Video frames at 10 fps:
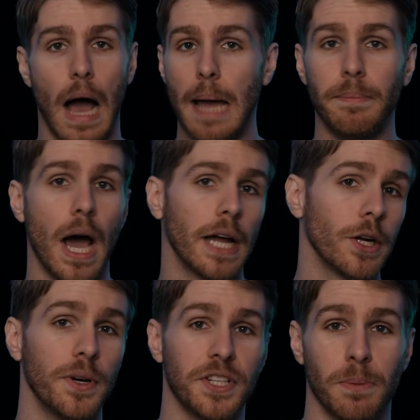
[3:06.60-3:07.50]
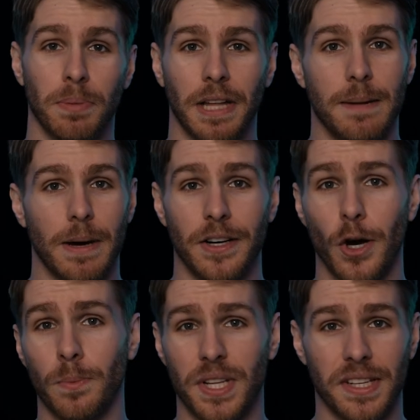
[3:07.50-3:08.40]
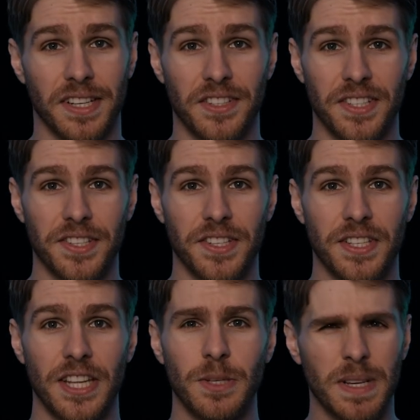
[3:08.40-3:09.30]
I'm not going to complain about Nope's inconsistencies,